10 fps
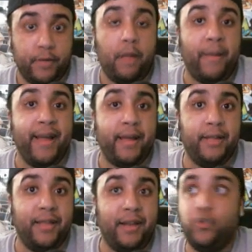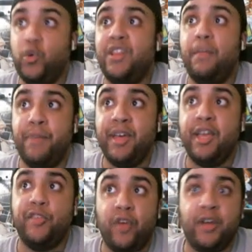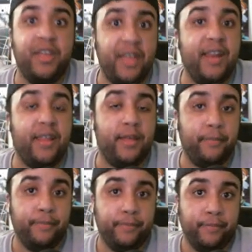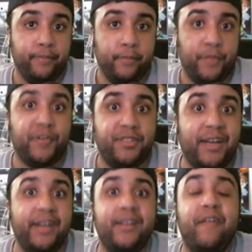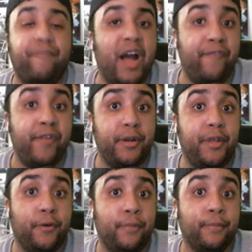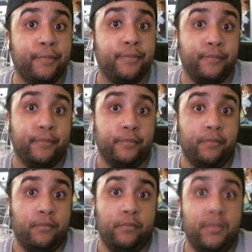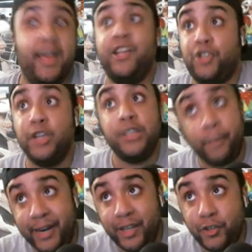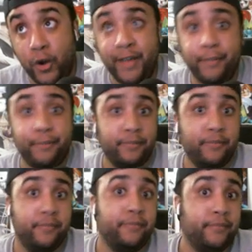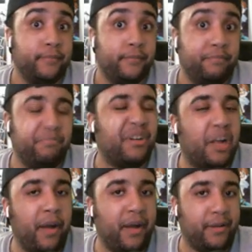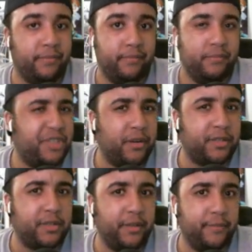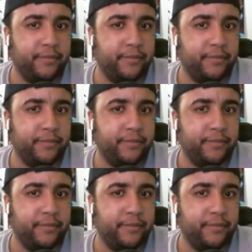Mike Kanellis, you are the biggest fucking idiot for signing that 5-year deal. Yeah, sure, the money's great, but come on. Seriously?